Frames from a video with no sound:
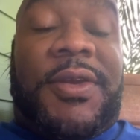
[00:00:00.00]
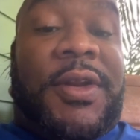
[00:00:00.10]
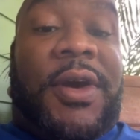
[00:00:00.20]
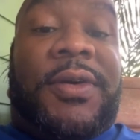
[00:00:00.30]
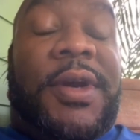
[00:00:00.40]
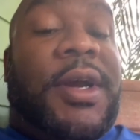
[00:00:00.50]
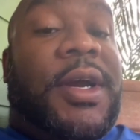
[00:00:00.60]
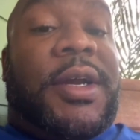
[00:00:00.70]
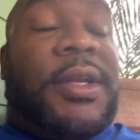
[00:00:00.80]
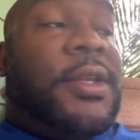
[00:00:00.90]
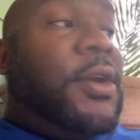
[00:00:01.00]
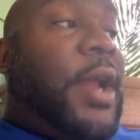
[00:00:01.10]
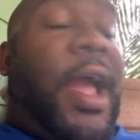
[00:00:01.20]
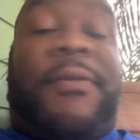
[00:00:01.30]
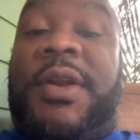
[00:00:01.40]
You're
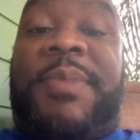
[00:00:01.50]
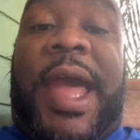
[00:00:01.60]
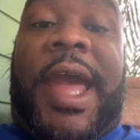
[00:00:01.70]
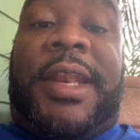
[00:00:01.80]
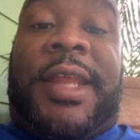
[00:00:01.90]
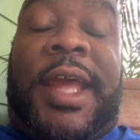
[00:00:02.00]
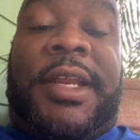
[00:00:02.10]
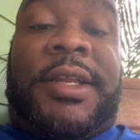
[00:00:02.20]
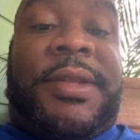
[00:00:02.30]
having a bad day.